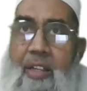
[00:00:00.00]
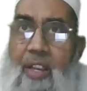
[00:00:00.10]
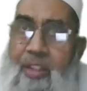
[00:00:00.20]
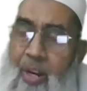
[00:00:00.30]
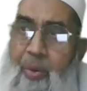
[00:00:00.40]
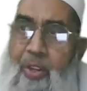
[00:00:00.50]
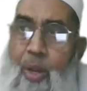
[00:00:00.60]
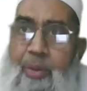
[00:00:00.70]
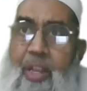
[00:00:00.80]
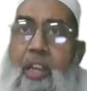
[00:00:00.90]
surface
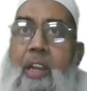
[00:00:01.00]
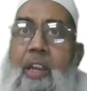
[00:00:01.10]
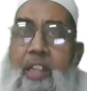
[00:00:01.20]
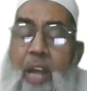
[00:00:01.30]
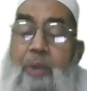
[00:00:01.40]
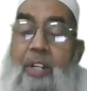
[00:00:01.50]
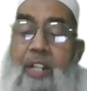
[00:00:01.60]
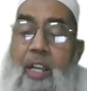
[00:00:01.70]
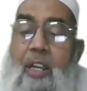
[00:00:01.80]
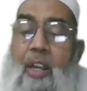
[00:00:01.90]
of the
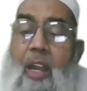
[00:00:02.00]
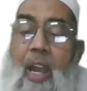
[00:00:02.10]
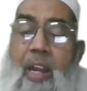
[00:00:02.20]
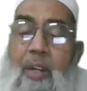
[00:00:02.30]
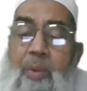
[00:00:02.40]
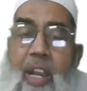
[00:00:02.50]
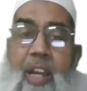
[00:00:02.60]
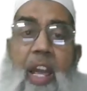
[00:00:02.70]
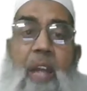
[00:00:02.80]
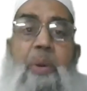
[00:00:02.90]
cavity, and we
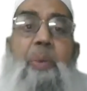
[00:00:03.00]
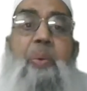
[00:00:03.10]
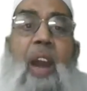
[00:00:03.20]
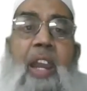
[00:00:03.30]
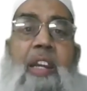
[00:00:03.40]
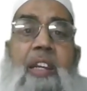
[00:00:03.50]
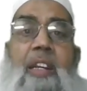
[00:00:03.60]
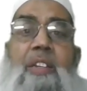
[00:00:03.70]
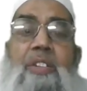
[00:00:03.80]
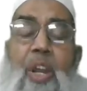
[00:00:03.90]
can have a fine
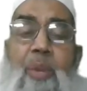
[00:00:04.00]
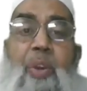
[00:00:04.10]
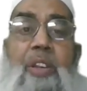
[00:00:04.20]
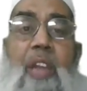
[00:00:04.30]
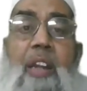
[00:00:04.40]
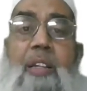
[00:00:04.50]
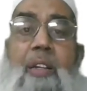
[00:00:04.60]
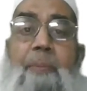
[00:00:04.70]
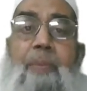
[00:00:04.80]
surface and